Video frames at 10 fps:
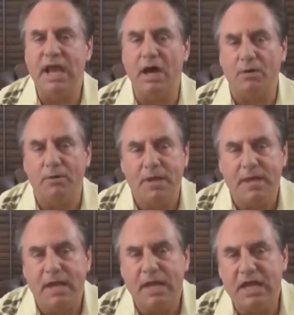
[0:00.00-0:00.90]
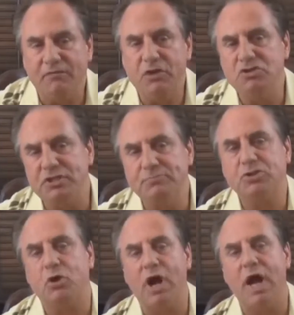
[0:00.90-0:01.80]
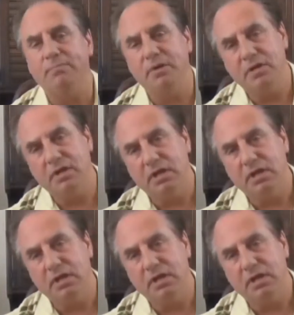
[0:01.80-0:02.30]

Now, if you subscribe,